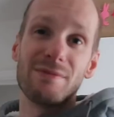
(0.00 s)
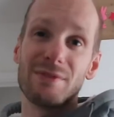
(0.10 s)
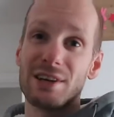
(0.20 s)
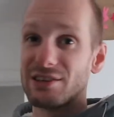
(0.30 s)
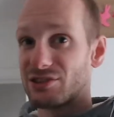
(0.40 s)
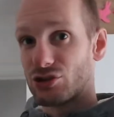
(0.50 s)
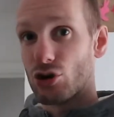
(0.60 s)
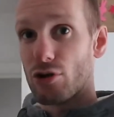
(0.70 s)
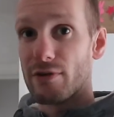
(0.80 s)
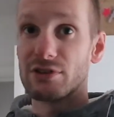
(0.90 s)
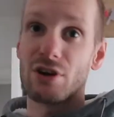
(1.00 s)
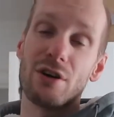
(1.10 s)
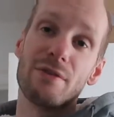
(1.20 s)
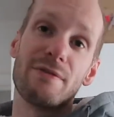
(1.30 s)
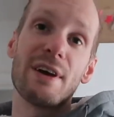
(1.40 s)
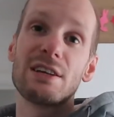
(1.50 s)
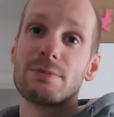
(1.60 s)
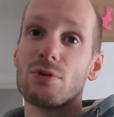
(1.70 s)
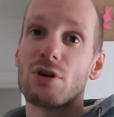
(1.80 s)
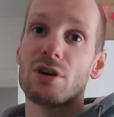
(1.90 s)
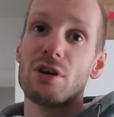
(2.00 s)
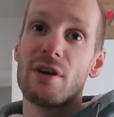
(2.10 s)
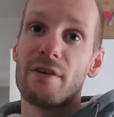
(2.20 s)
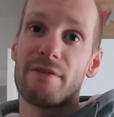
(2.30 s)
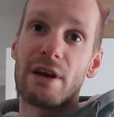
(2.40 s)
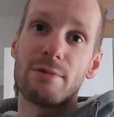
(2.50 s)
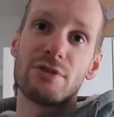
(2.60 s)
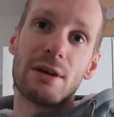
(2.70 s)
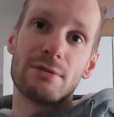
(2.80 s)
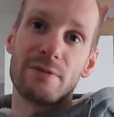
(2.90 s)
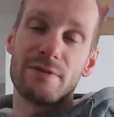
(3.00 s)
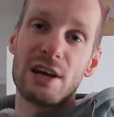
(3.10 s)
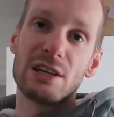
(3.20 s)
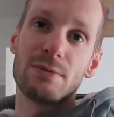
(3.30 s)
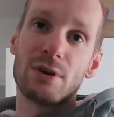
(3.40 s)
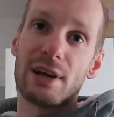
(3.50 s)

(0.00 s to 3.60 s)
These stories on Facebook, Famous James on Facebook,